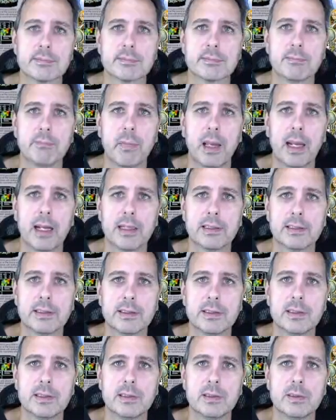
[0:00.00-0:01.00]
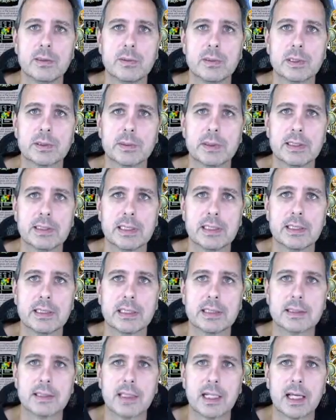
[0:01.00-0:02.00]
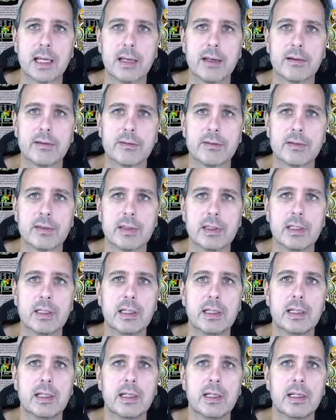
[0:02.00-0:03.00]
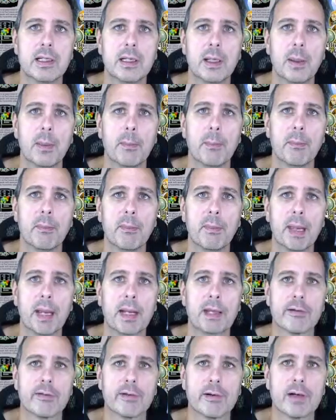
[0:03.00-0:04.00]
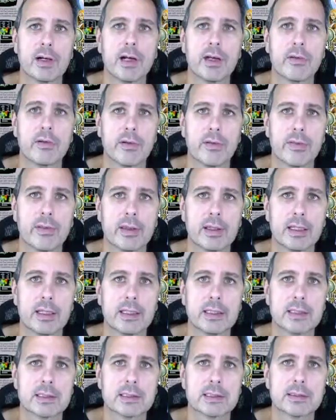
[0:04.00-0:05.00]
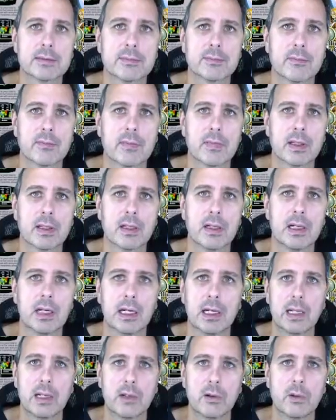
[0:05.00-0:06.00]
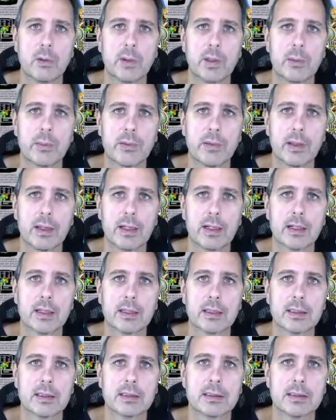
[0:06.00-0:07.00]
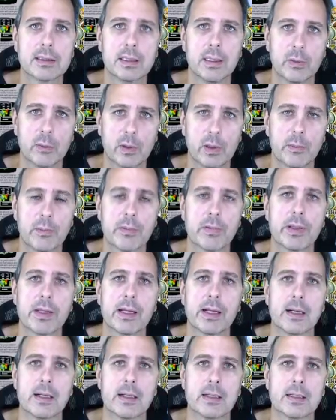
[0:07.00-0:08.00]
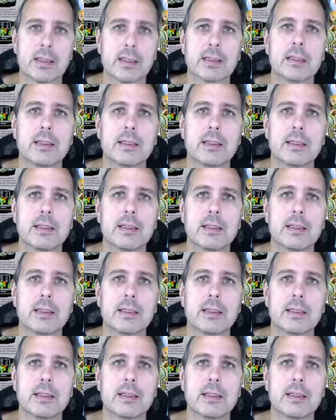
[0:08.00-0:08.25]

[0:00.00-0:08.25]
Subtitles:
mana to do, which means he doesn't have mana for other things. All right, I know I went up there. I went up there.